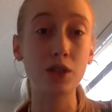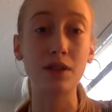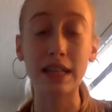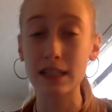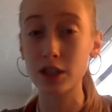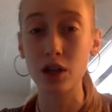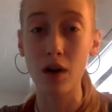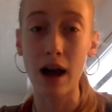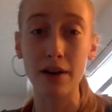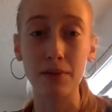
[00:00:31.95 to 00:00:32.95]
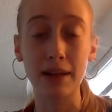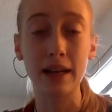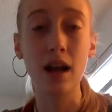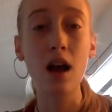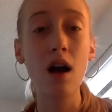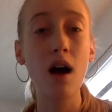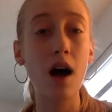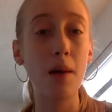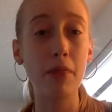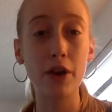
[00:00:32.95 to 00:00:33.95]
You need to know how to read
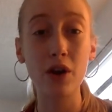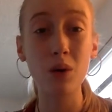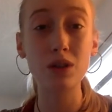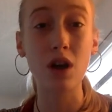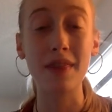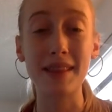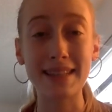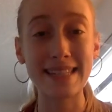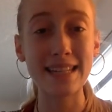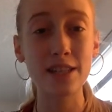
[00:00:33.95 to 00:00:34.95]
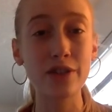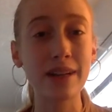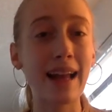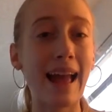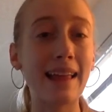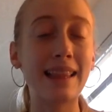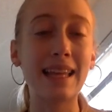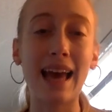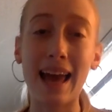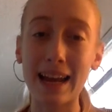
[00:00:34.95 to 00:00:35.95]
um, the notes on the D string and
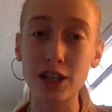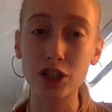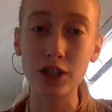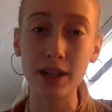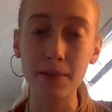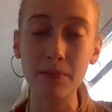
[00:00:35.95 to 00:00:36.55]
the A string